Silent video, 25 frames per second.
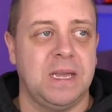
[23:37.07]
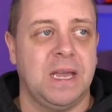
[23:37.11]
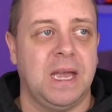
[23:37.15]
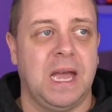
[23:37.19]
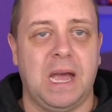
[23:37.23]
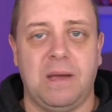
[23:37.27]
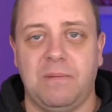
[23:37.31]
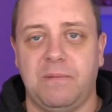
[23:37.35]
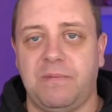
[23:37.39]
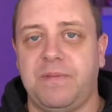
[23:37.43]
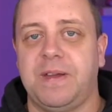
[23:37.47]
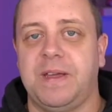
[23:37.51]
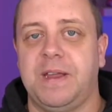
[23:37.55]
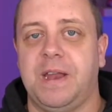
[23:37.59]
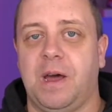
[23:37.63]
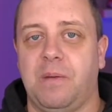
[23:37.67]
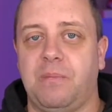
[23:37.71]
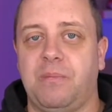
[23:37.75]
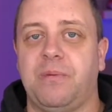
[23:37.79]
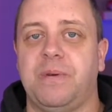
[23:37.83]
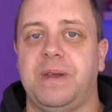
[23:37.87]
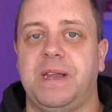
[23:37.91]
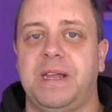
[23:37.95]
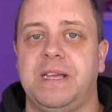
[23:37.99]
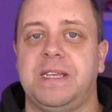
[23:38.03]
I'm fed up
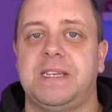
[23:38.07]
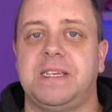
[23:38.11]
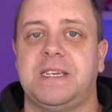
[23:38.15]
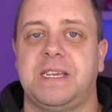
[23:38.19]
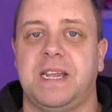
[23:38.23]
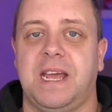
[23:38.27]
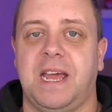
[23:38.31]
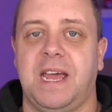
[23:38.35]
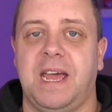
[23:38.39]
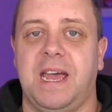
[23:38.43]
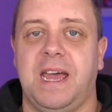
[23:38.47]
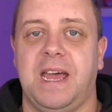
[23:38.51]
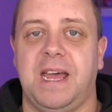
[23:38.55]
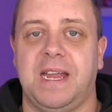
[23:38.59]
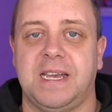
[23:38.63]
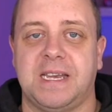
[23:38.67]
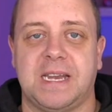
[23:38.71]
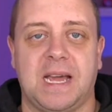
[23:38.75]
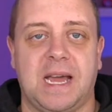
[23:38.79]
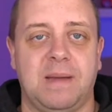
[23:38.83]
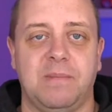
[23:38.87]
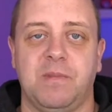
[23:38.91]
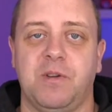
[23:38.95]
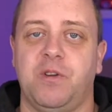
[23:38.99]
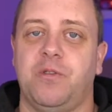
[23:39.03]
with this and
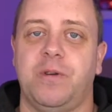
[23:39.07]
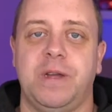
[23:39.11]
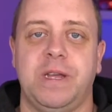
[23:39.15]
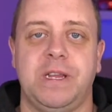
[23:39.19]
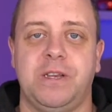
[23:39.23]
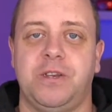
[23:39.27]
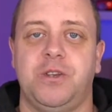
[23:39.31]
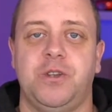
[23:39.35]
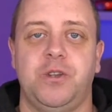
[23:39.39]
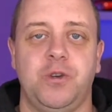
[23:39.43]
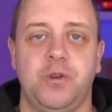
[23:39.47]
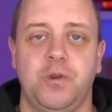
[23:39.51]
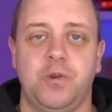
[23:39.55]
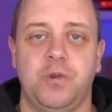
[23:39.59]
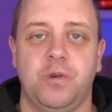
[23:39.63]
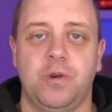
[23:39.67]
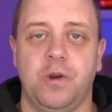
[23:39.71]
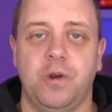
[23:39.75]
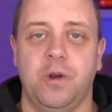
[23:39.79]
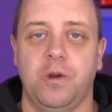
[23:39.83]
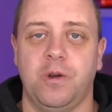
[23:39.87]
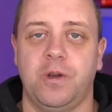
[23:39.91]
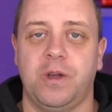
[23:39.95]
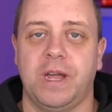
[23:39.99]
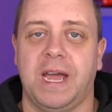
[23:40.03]
I'm going to
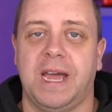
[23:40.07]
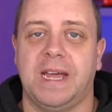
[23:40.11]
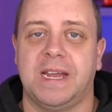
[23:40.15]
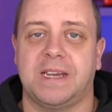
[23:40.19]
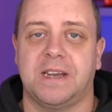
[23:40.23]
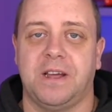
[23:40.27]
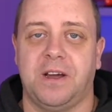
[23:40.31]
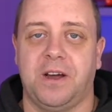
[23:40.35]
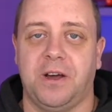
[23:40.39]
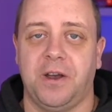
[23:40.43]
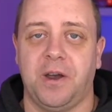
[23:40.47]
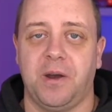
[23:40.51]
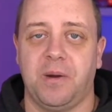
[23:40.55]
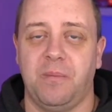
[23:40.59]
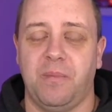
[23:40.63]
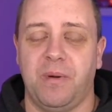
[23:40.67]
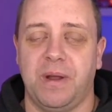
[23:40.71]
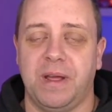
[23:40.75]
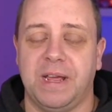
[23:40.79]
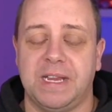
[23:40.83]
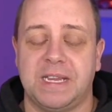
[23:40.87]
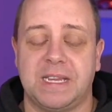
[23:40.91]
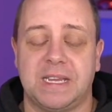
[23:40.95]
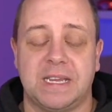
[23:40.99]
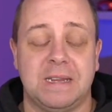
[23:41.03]
look at other
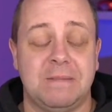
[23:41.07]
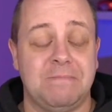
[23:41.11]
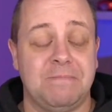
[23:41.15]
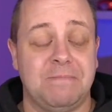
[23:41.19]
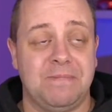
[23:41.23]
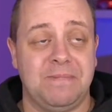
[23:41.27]
brands.